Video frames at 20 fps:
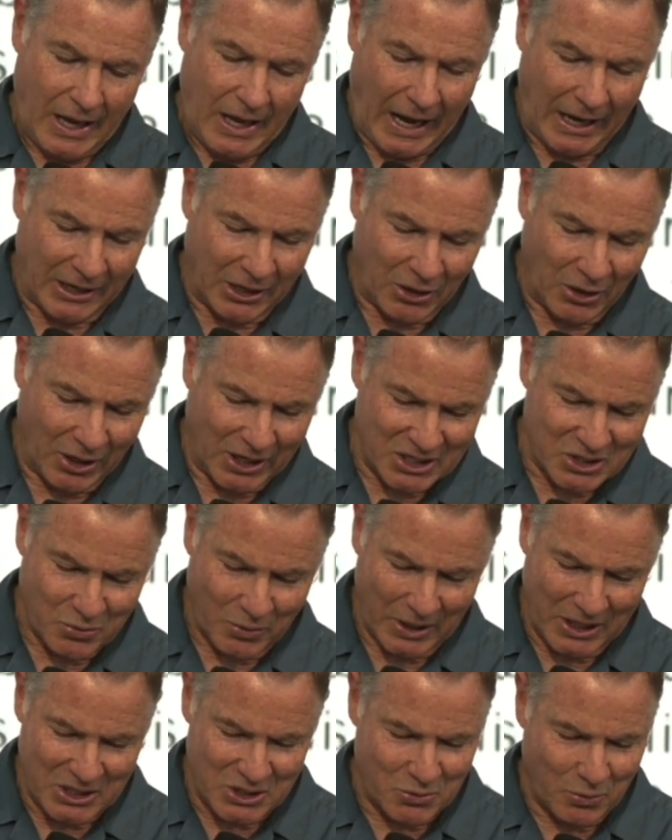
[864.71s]
Ananias
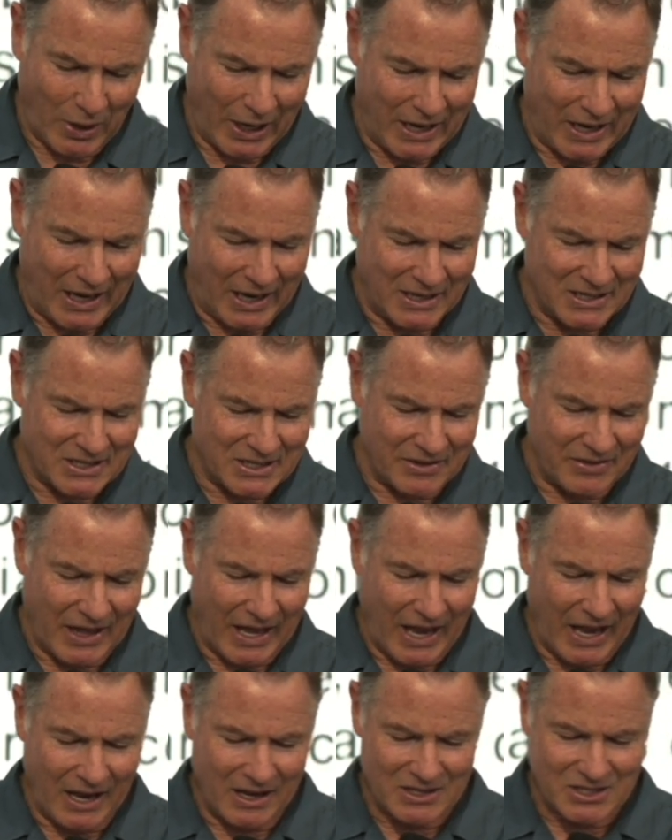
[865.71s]
went his way, entered the
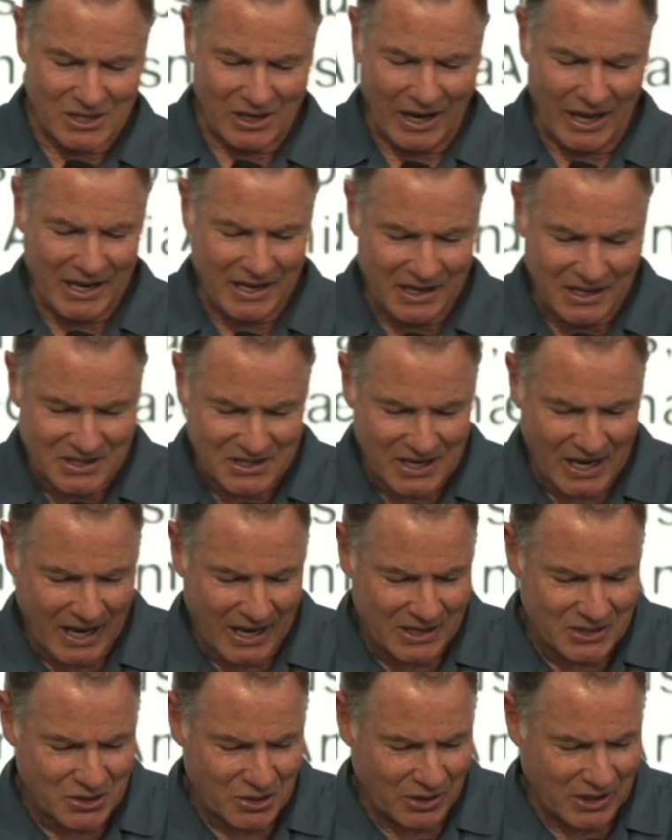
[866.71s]
house, laying his
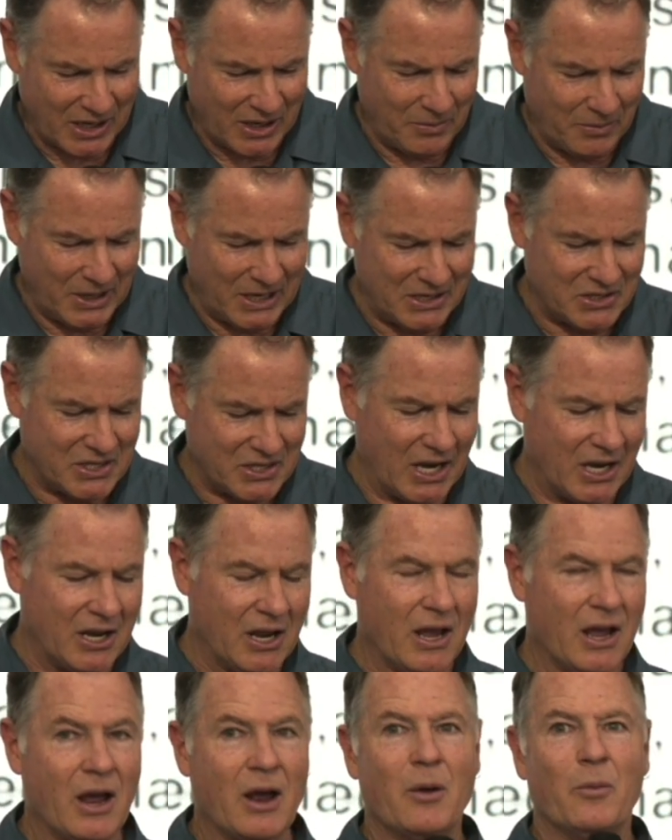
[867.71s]
hands on him, he said,
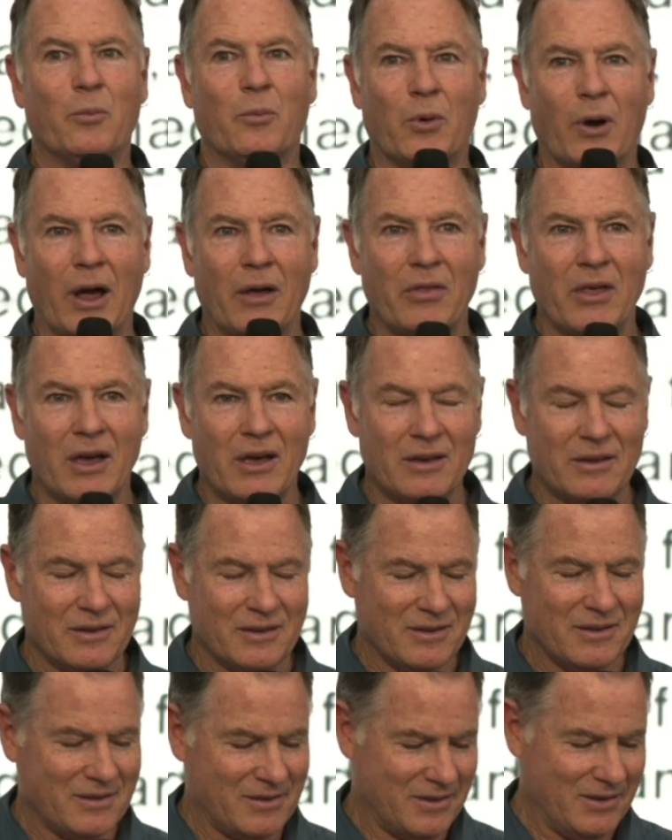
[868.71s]
Brother
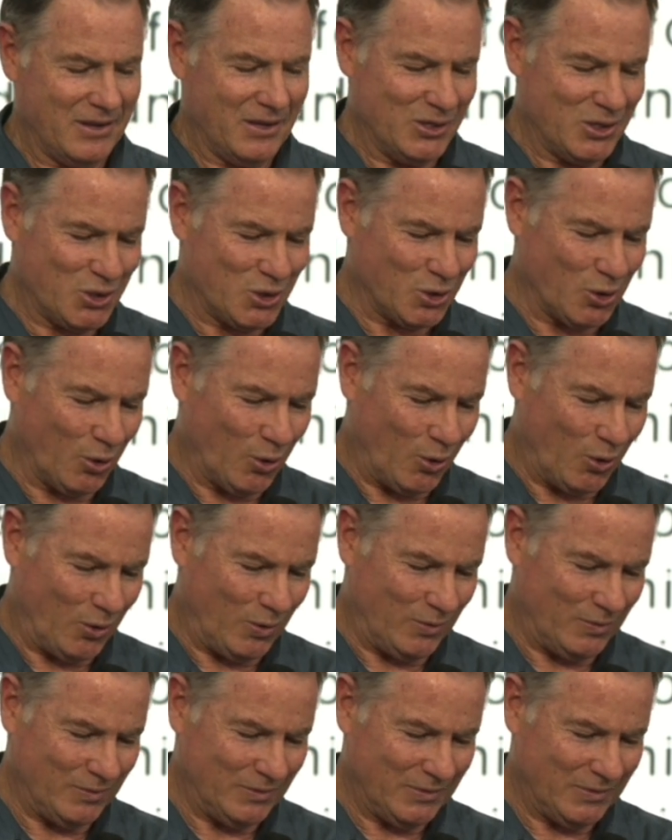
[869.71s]
Saul,